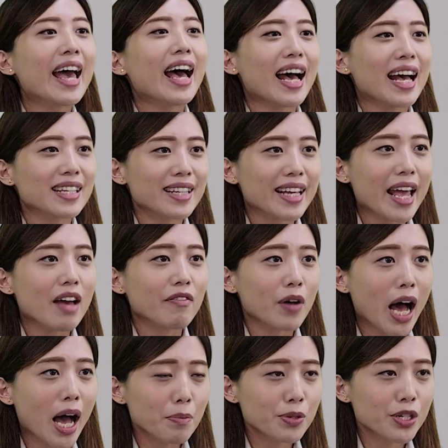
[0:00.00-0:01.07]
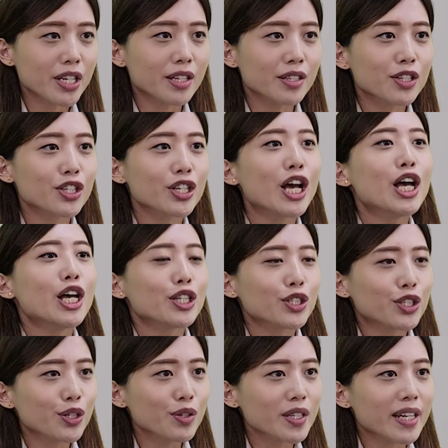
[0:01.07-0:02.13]
as they have options
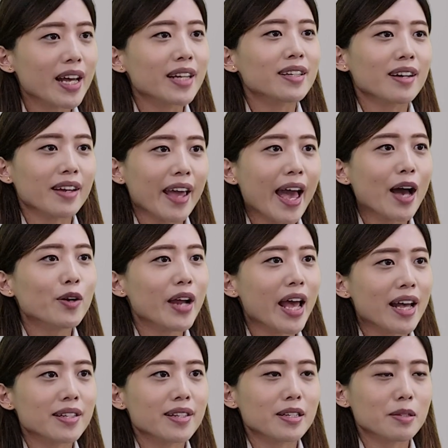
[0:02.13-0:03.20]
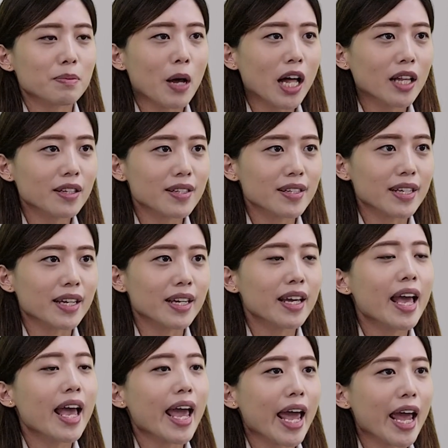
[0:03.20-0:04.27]
to set account access policy
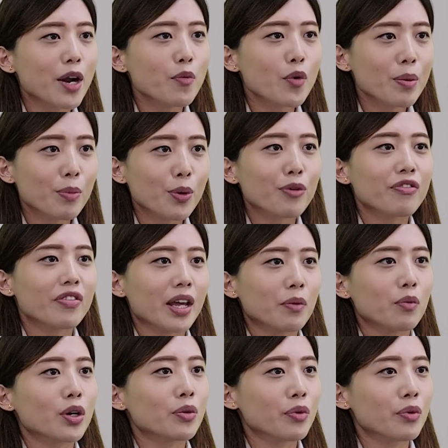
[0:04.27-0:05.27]
and remove network